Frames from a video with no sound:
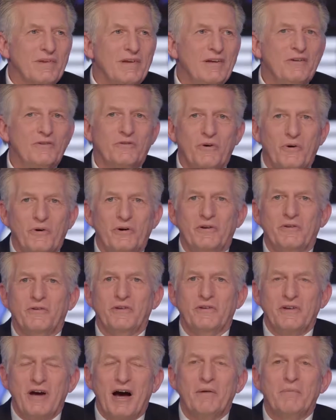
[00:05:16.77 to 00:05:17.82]
is going to
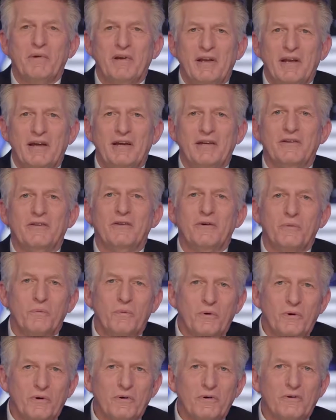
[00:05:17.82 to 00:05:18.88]
dominate the
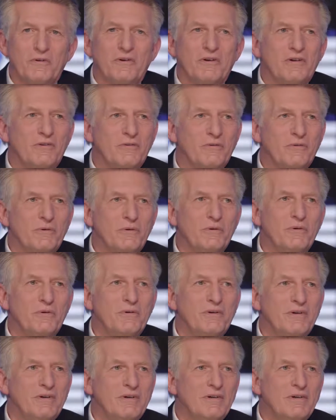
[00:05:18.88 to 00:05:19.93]
world through
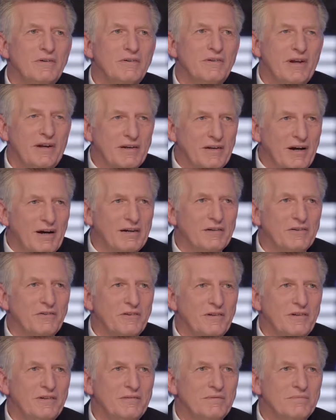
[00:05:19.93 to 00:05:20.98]

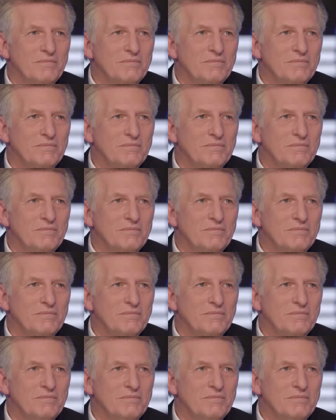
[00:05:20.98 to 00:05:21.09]
technology.